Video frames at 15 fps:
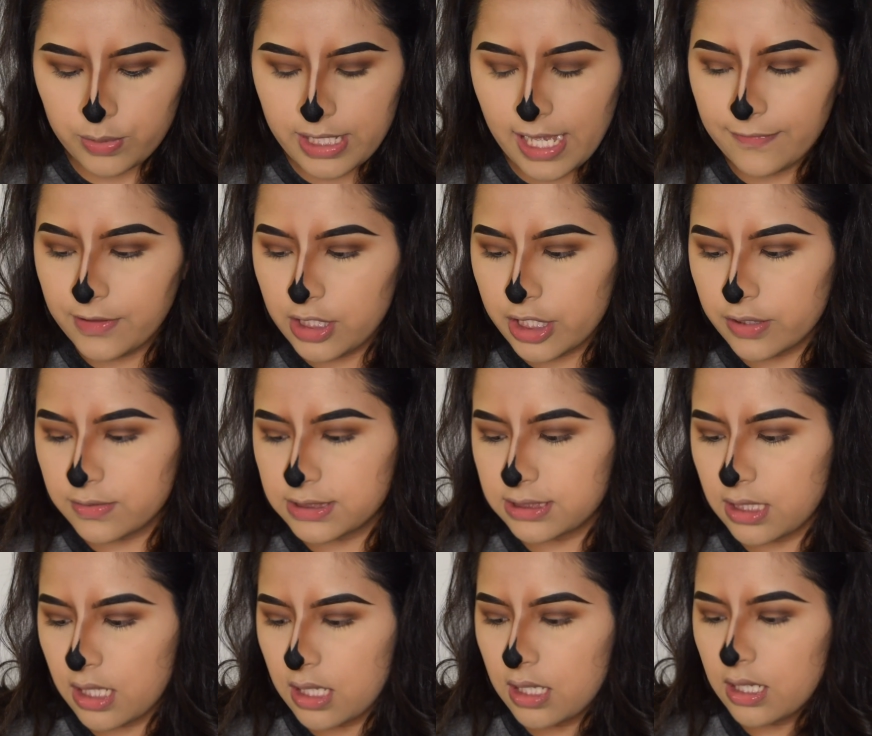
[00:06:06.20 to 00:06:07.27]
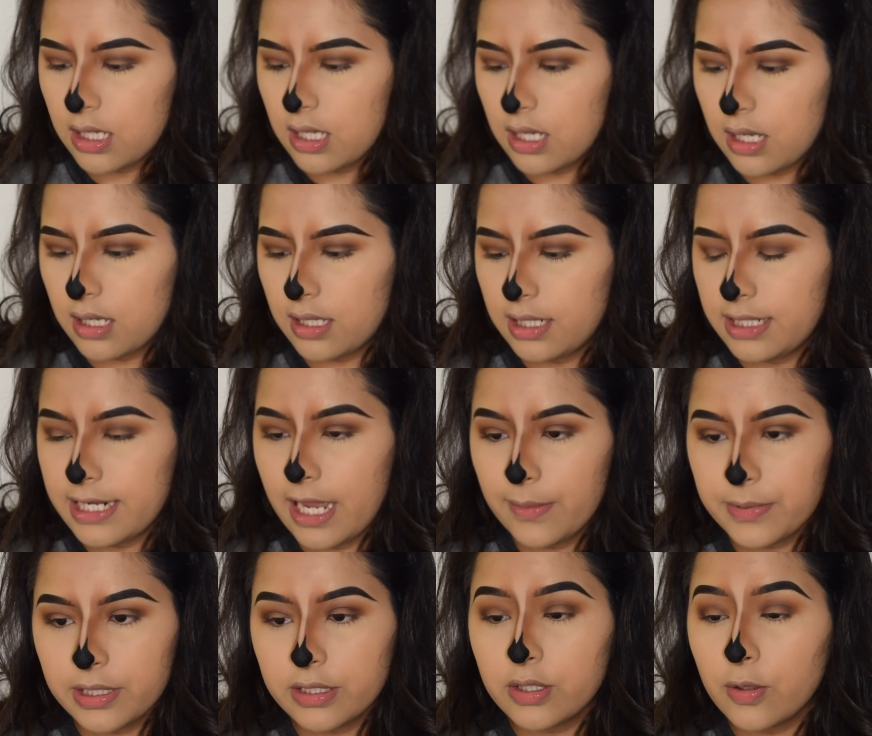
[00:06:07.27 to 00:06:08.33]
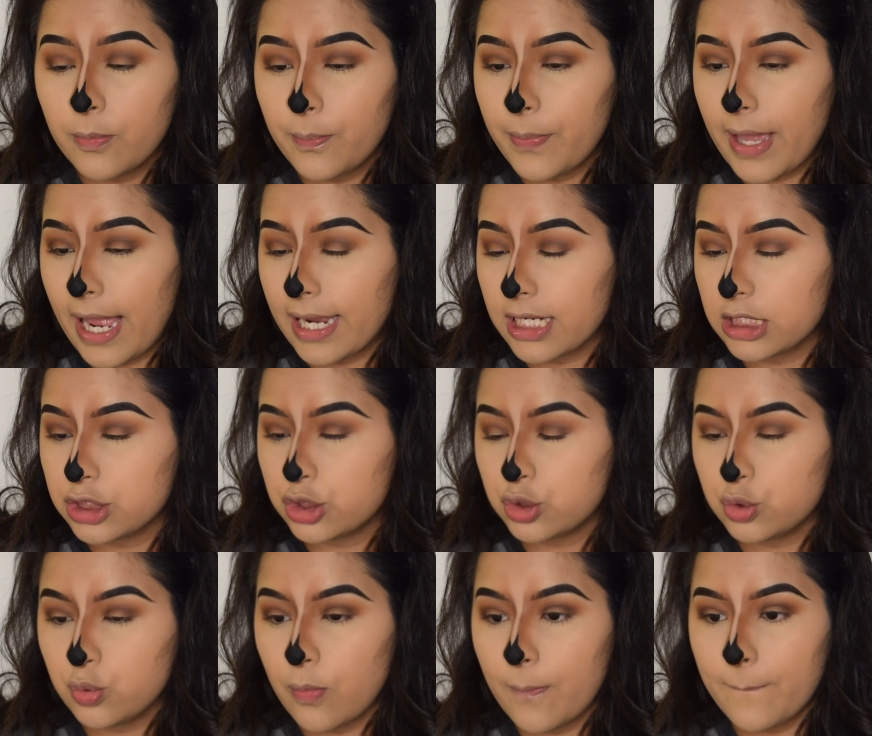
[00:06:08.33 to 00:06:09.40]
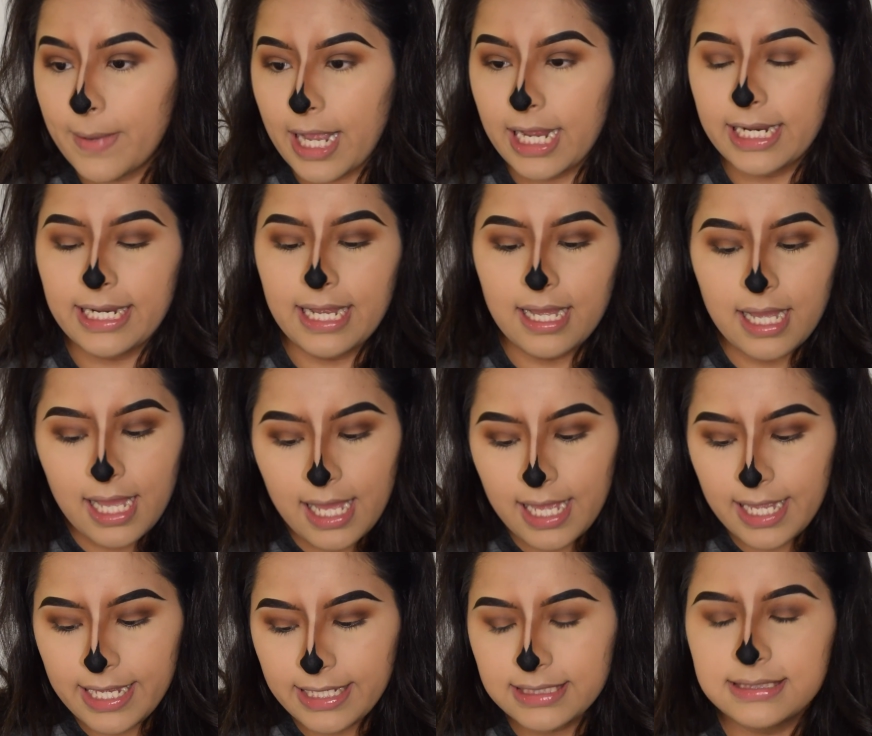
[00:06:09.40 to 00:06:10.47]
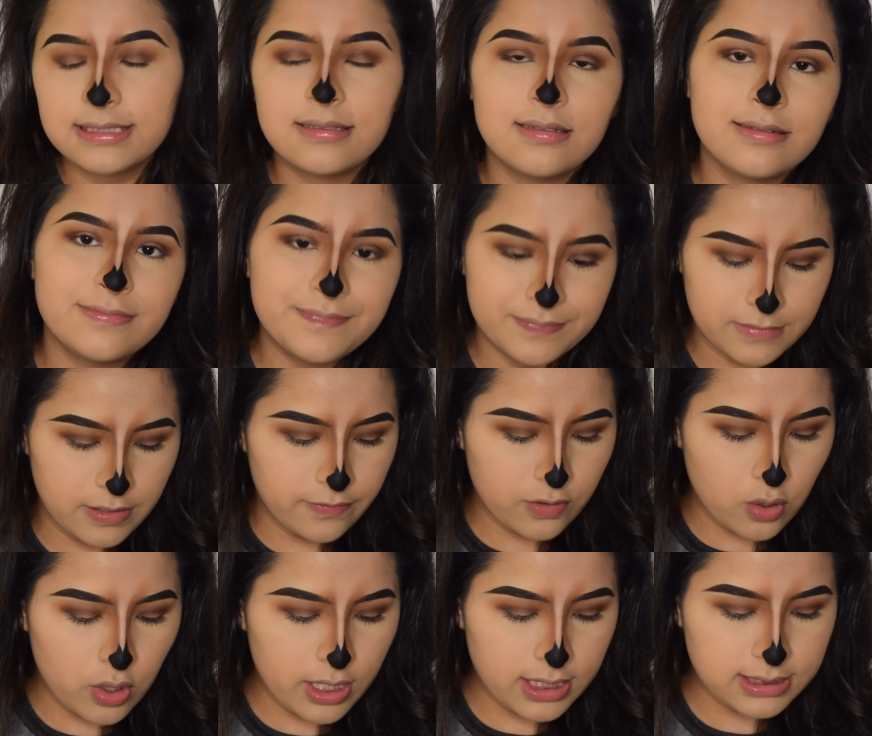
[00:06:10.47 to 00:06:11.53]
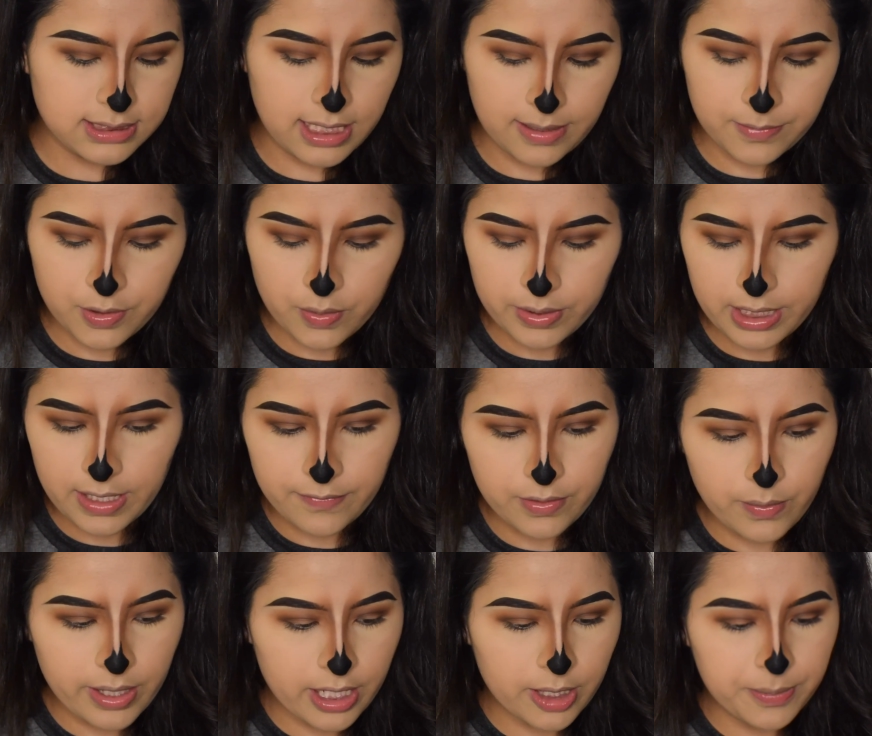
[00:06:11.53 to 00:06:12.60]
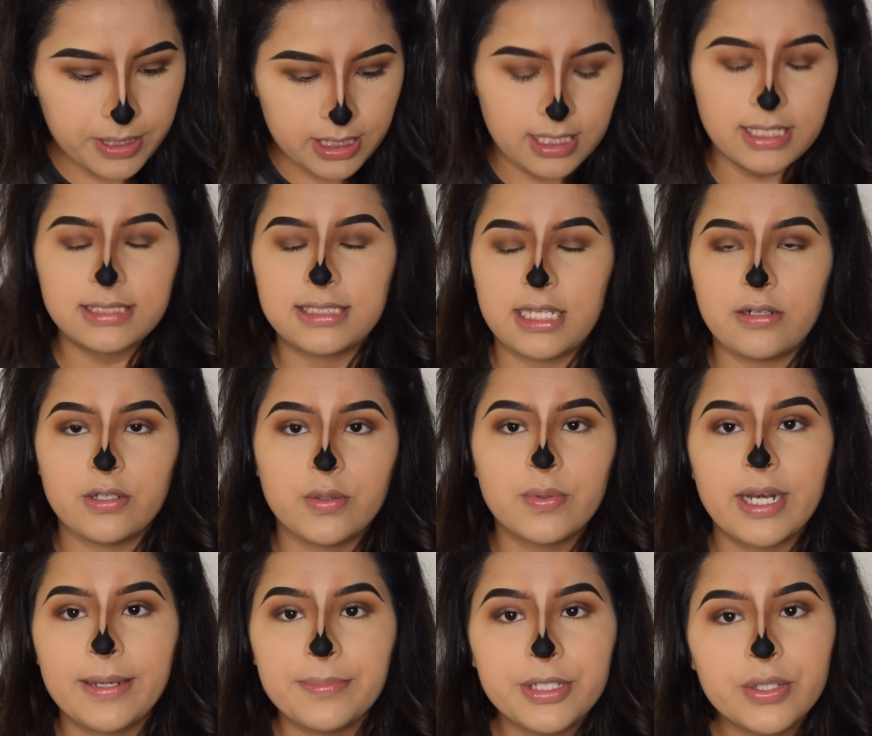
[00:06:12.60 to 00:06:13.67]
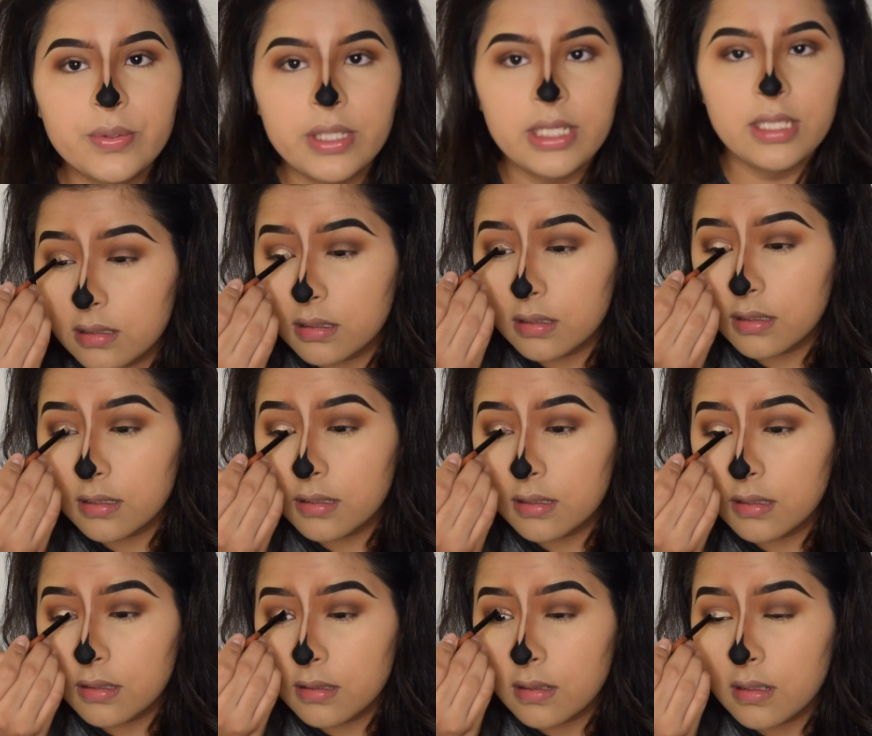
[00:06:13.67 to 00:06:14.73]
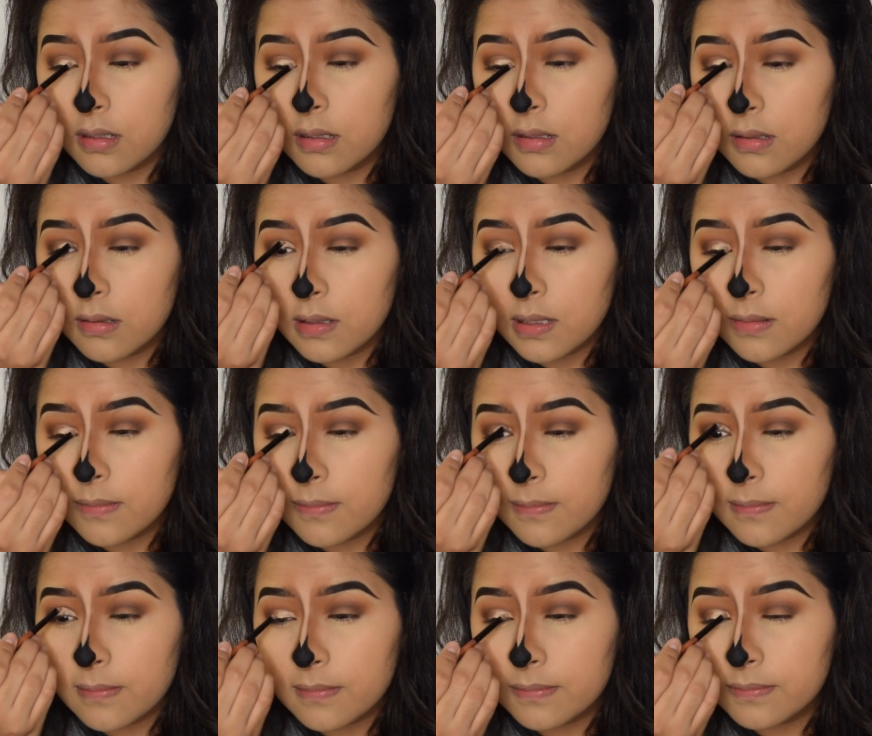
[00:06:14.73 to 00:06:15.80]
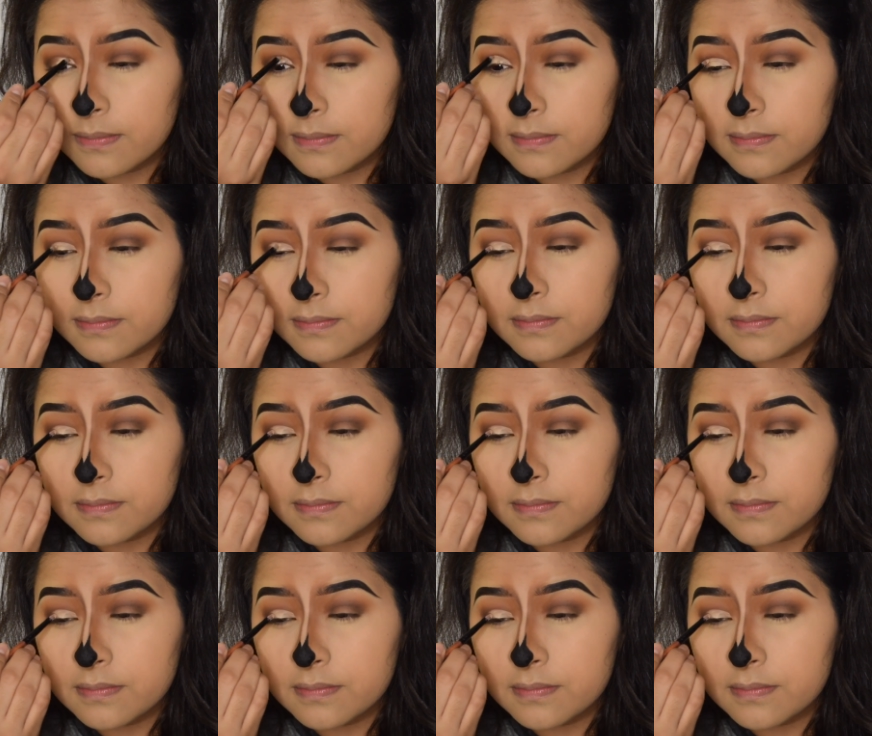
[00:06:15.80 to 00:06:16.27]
we have the nose. Now I'm gonna go back to my eyes. Of course, I'm going everywhere because I don't know what I'm doing. I'm just gonna do a half cut crease.